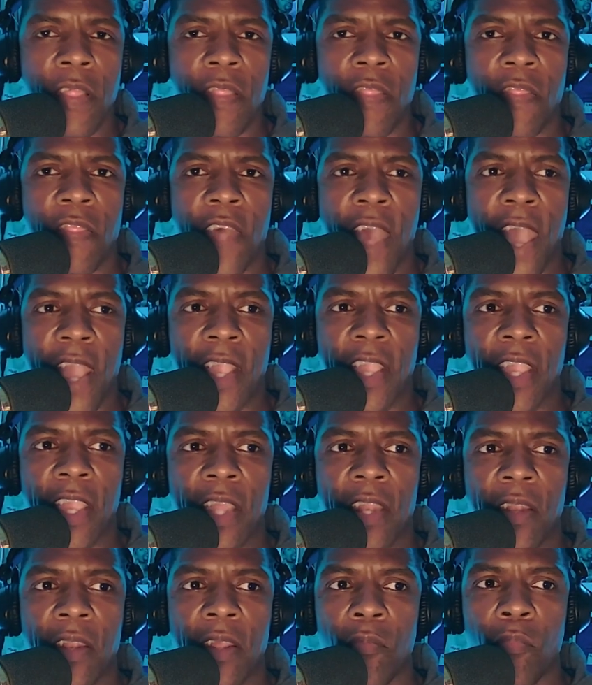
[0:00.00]
that
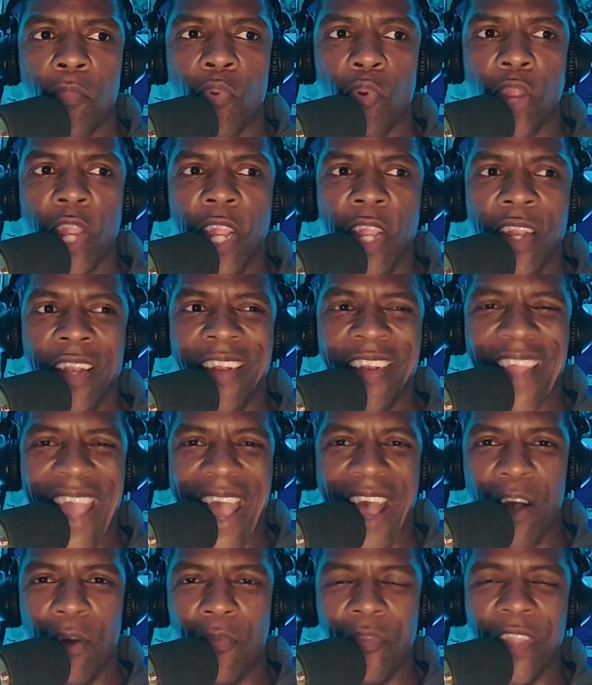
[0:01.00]
can bring
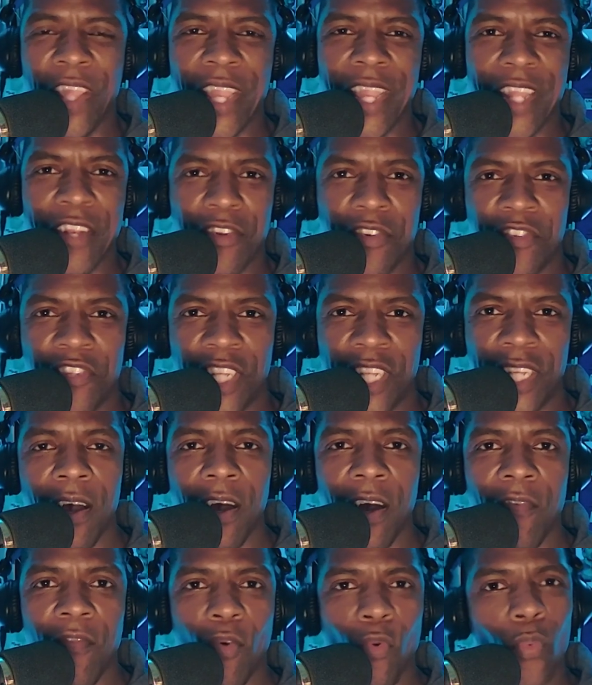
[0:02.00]
down the energy
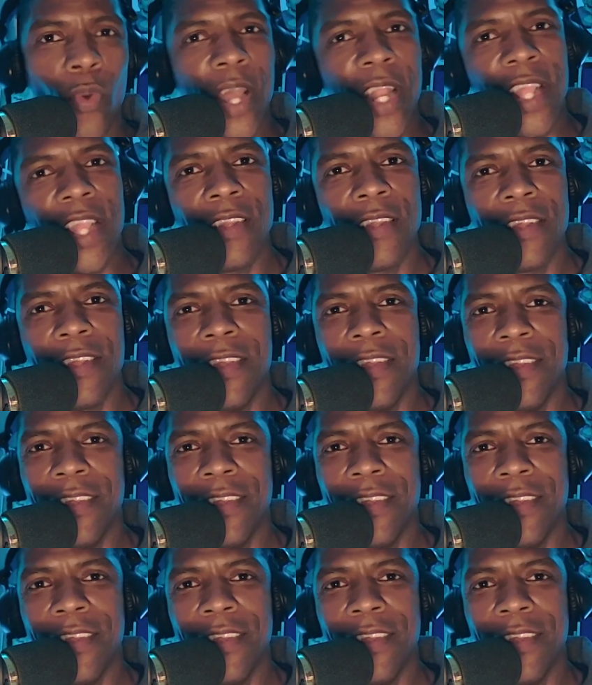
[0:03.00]
of a wedding.